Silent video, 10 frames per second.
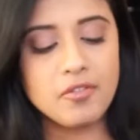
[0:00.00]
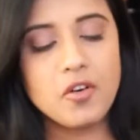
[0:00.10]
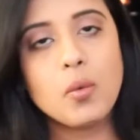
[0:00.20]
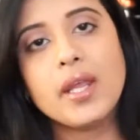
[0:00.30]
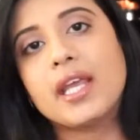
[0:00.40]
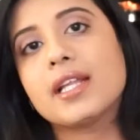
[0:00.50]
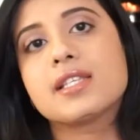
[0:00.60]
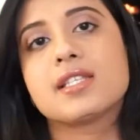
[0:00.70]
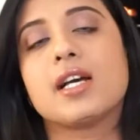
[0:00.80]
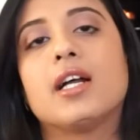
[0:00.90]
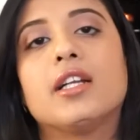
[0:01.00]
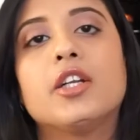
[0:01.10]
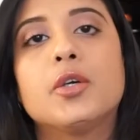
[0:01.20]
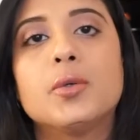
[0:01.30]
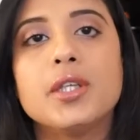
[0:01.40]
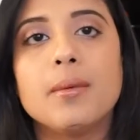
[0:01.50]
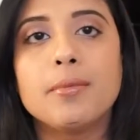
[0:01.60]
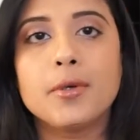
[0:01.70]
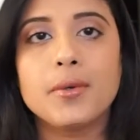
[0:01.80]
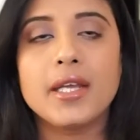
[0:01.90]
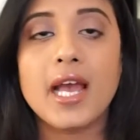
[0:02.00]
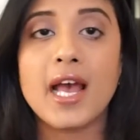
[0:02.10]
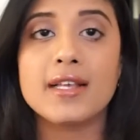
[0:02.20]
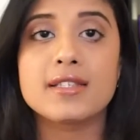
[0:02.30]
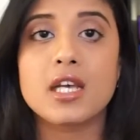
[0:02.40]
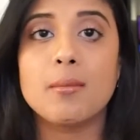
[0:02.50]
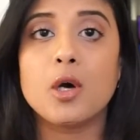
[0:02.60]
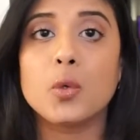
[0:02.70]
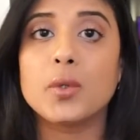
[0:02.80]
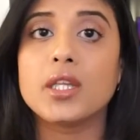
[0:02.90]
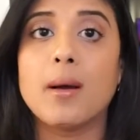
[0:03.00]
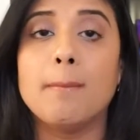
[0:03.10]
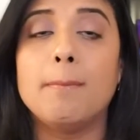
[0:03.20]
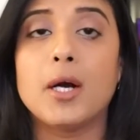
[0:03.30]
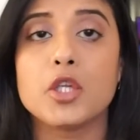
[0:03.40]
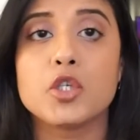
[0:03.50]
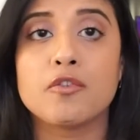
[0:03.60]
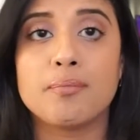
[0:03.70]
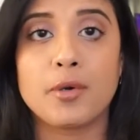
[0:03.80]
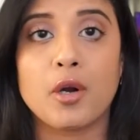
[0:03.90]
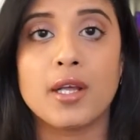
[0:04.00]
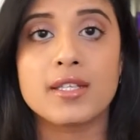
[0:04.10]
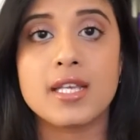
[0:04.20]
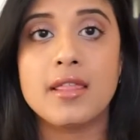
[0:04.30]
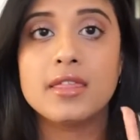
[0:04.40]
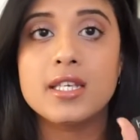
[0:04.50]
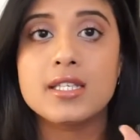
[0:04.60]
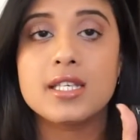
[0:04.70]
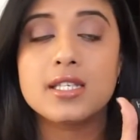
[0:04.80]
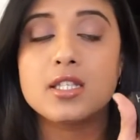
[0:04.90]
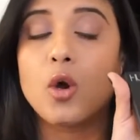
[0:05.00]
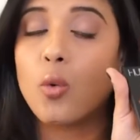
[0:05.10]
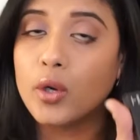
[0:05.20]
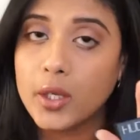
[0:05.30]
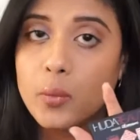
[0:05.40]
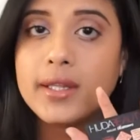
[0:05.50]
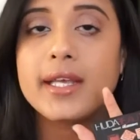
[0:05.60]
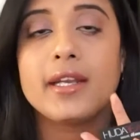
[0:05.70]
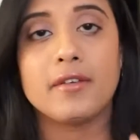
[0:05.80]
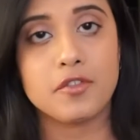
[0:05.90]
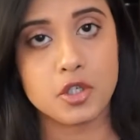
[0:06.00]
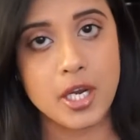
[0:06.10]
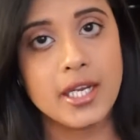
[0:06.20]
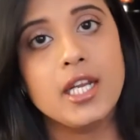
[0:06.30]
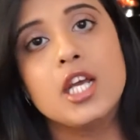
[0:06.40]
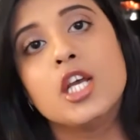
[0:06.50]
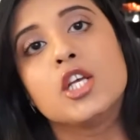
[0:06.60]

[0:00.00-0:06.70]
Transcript: before we get started, Huda Beauty has come out with a bunch of products, and this is the only one that I've tried.